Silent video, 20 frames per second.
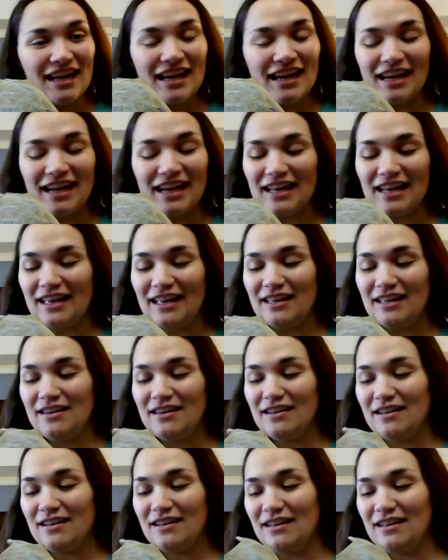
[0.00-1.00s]
And
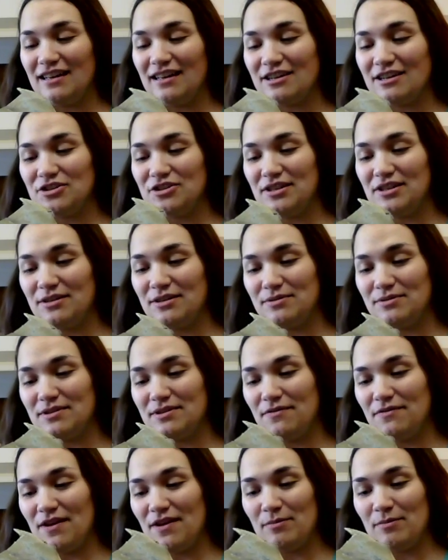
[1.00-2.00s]
uh, actually it was a
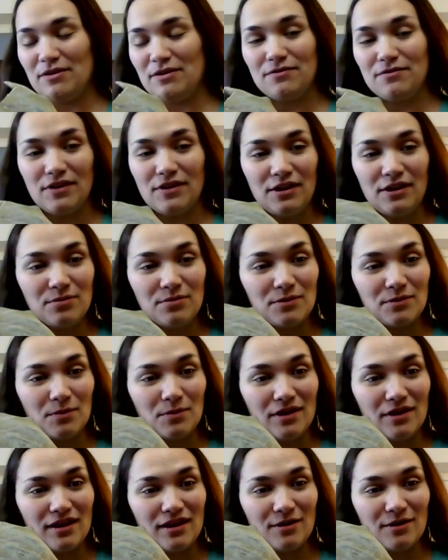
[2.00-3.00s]
family friend was
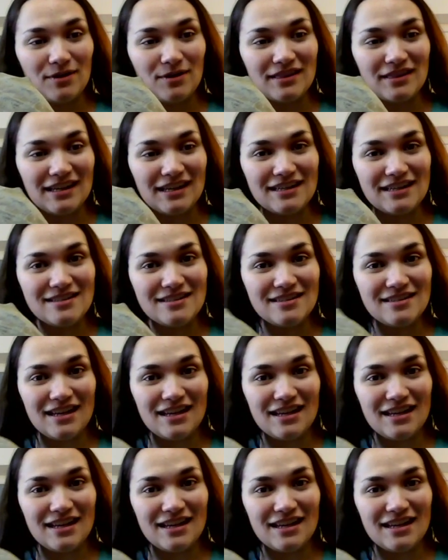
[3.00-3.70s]
walking with us,